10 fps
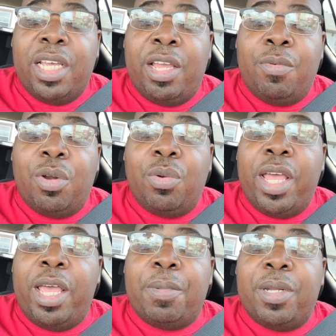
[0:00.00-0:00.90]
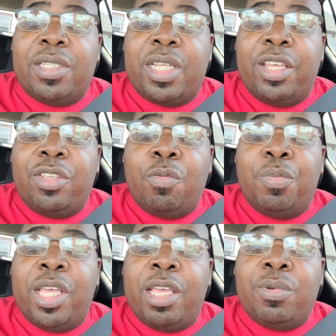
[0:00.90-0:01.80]
And what'll happen is that you'll
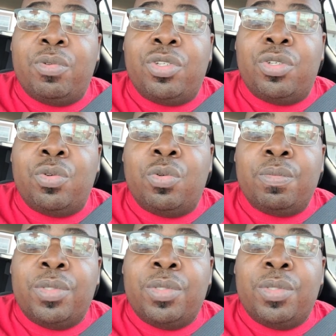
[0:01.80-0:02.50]
be able to